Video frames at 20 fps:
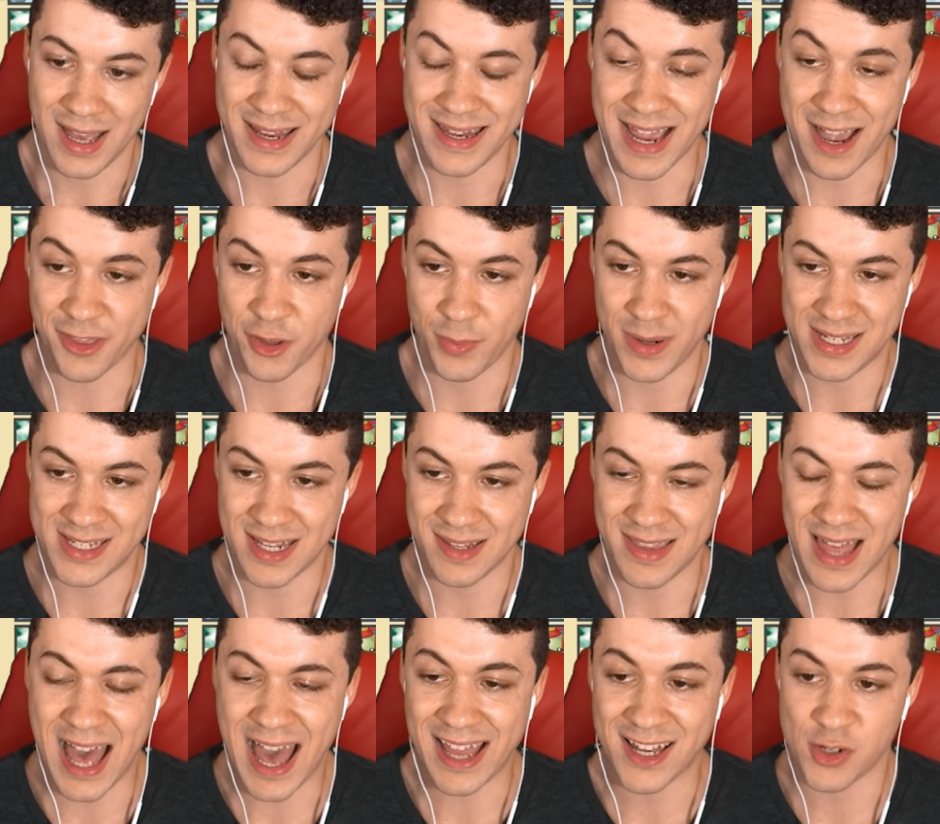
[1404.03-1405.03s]
And now that we
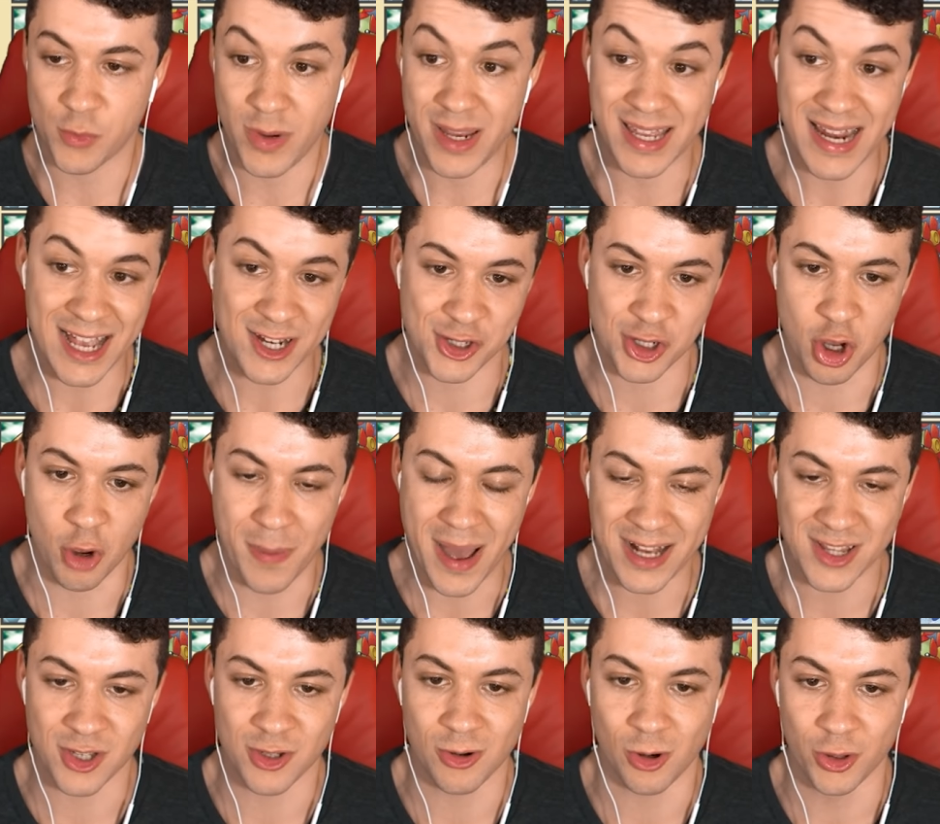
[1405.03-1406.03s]
did that, we could actually go
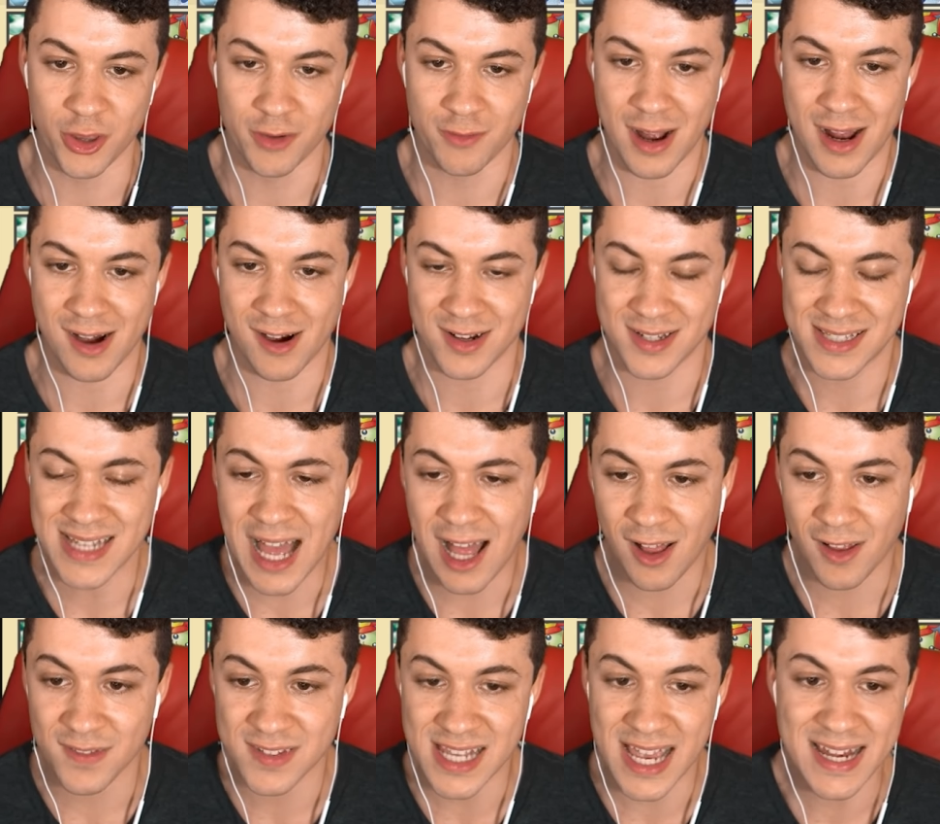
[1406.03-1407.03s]
back to Goldenrod
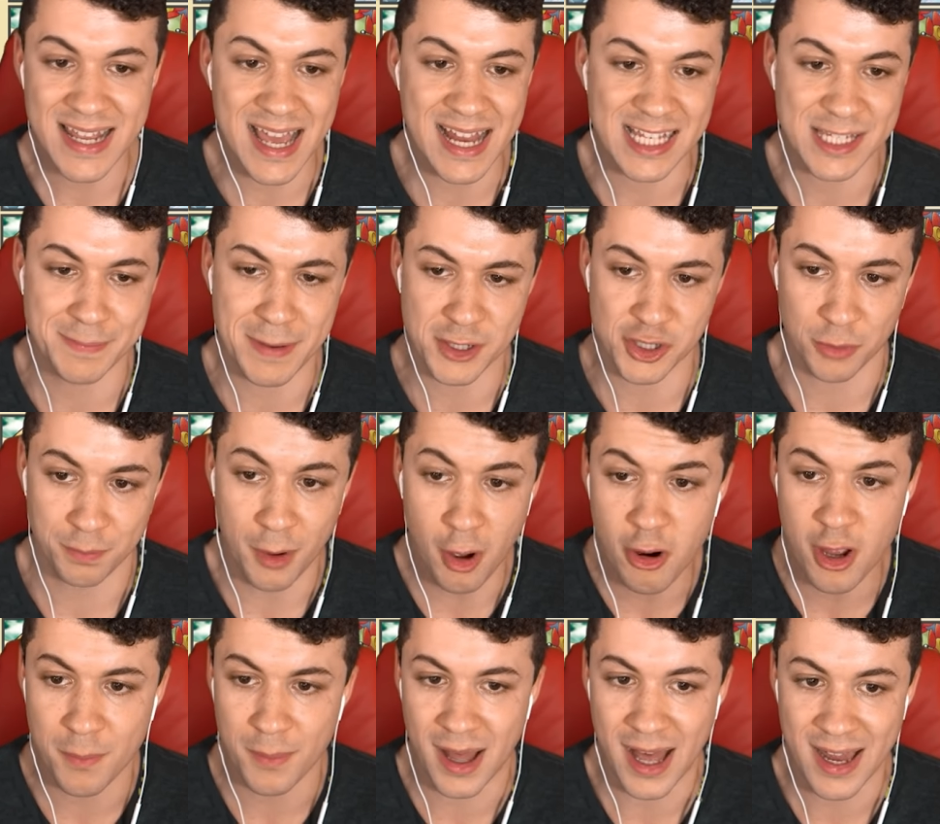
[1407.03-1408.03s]
ourselves and get a special
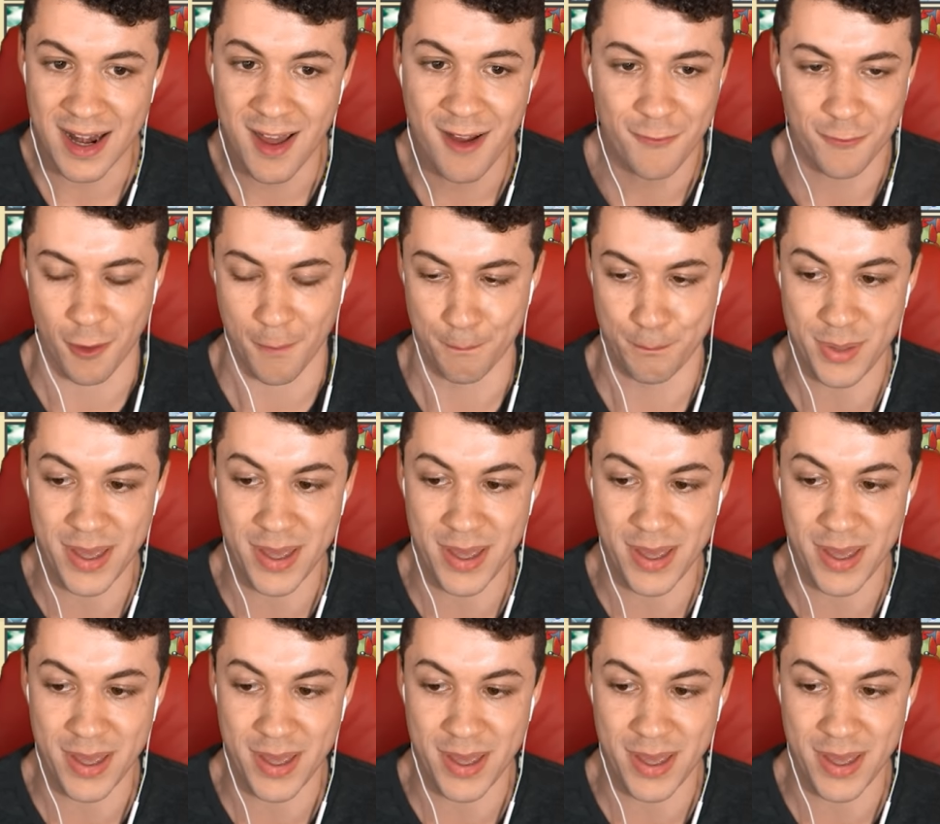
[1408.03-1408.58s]
Pokemon from